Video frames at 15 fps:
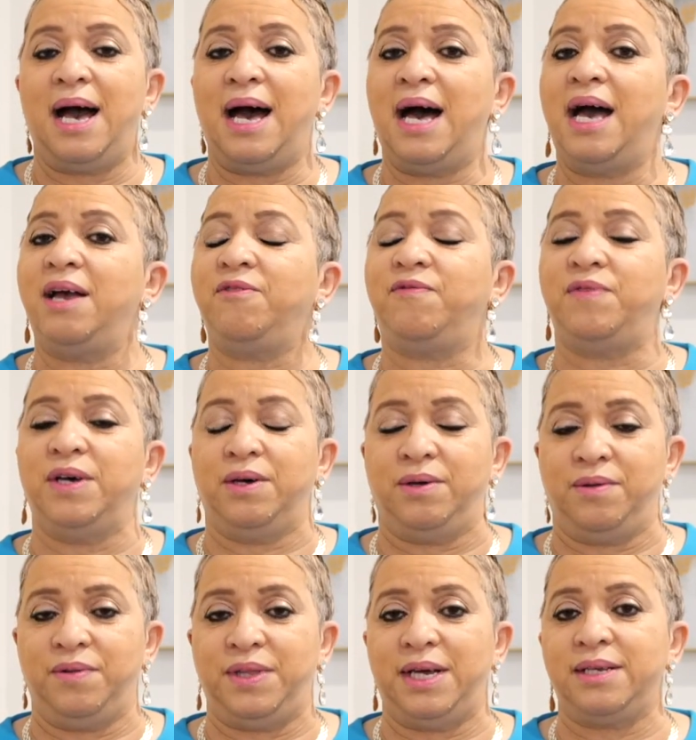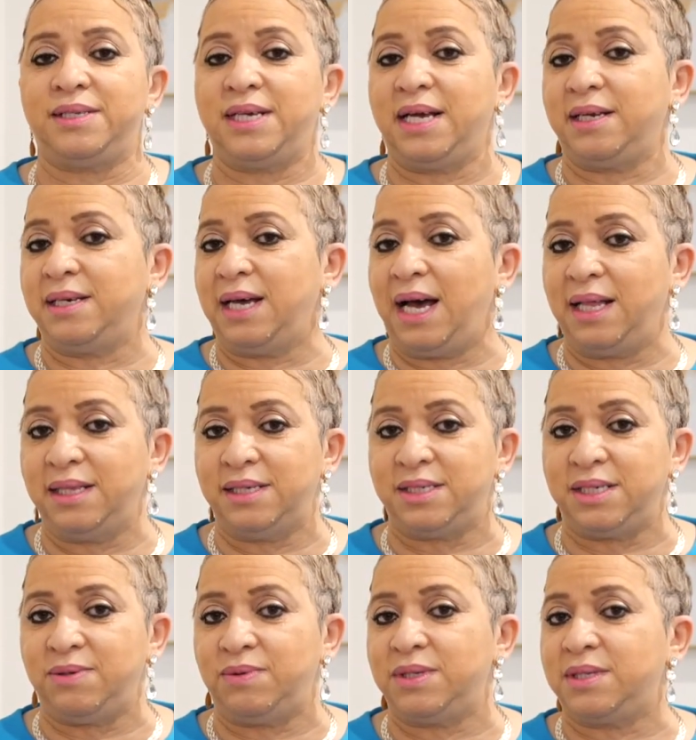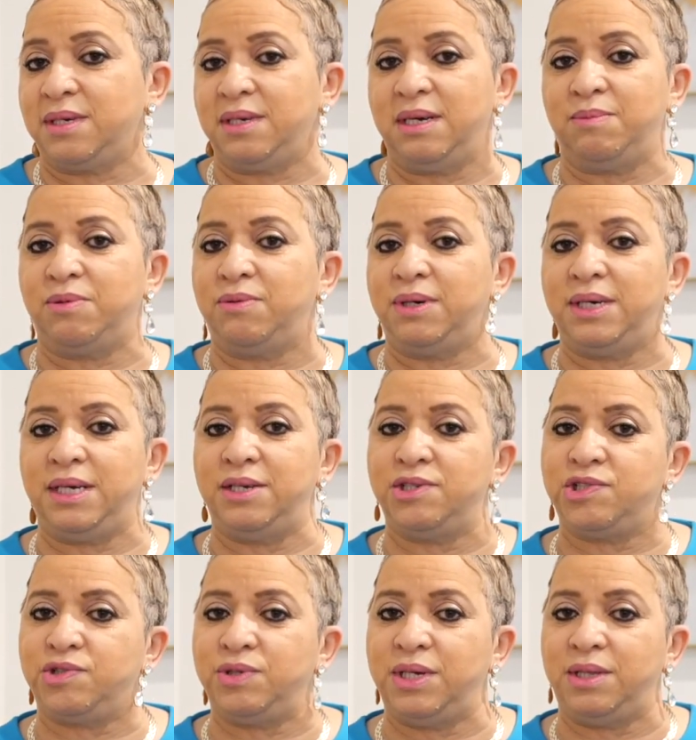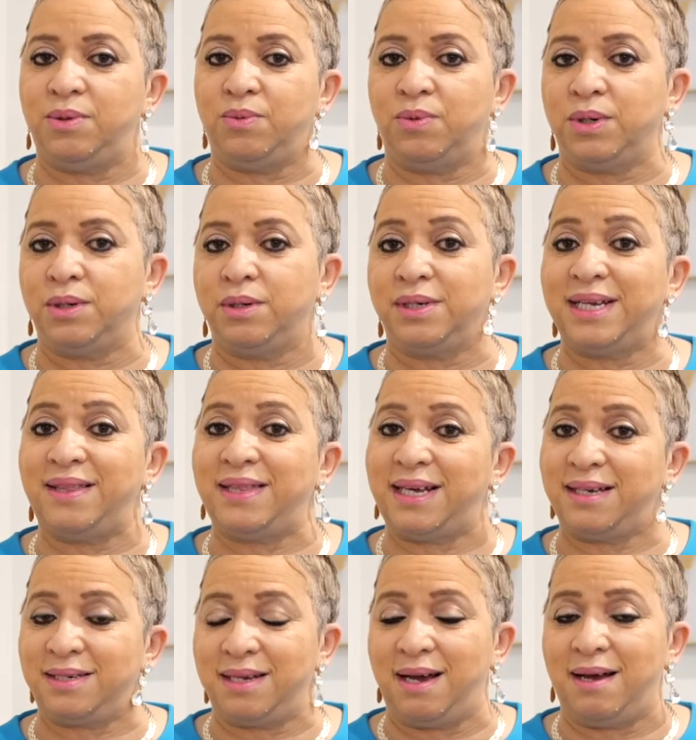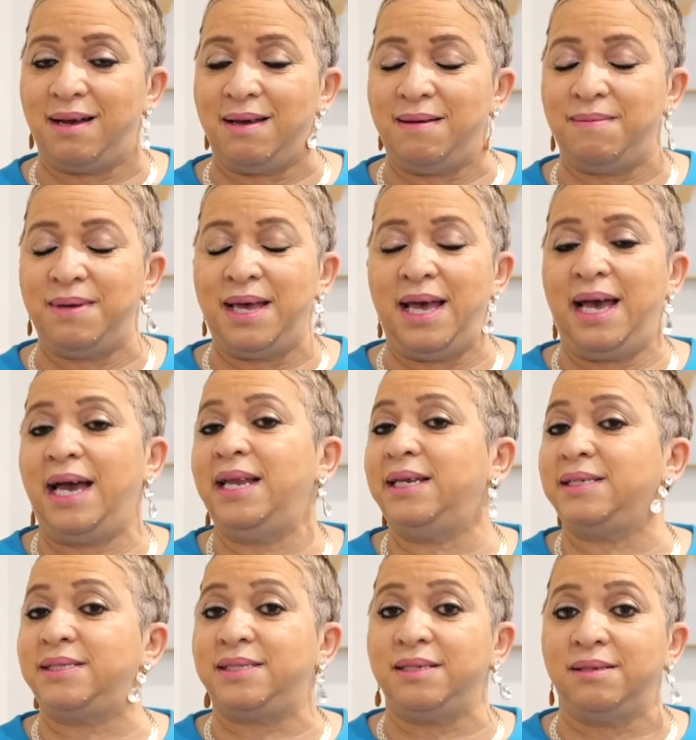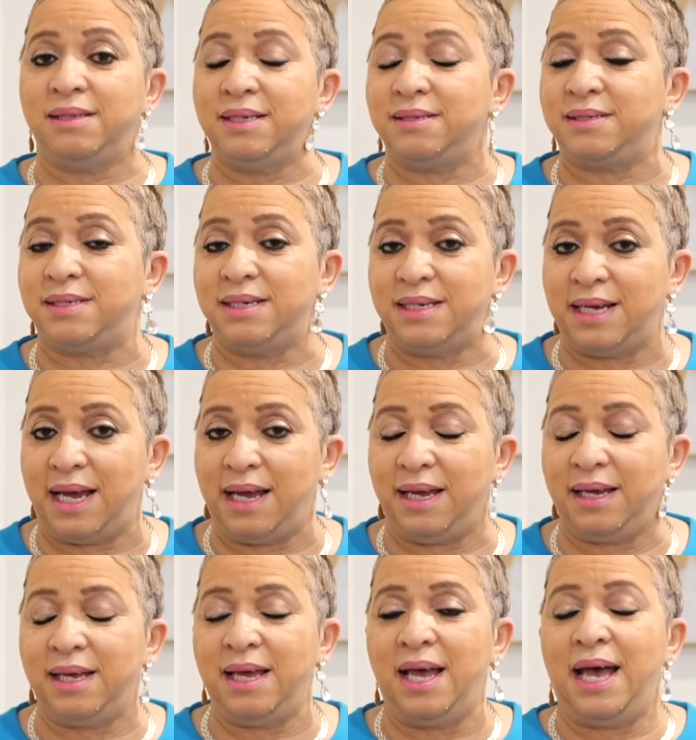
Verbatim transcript: I felt that technology was the number one industry in the world at that time, and it still is today.